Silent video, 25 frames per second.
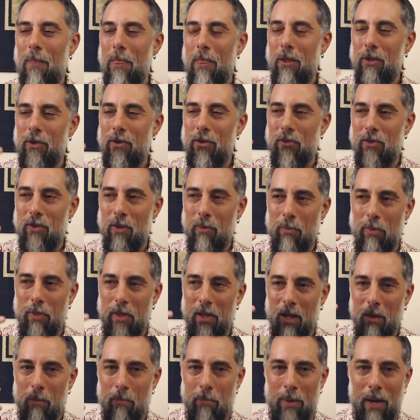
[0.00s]

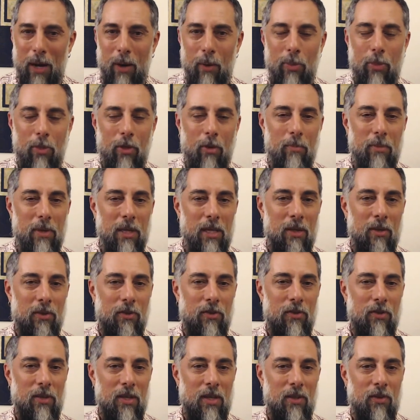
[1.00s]
something about them
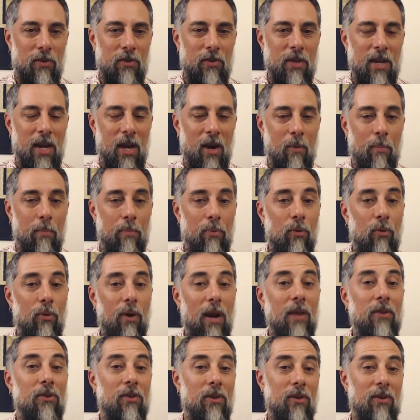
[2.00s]
is now
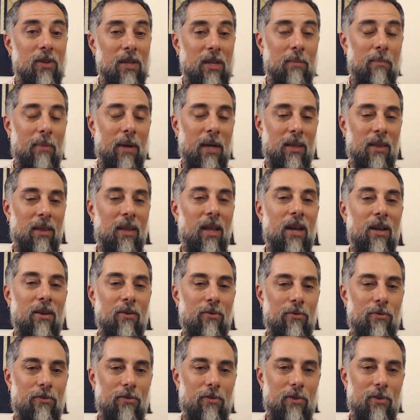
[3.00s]
present in my life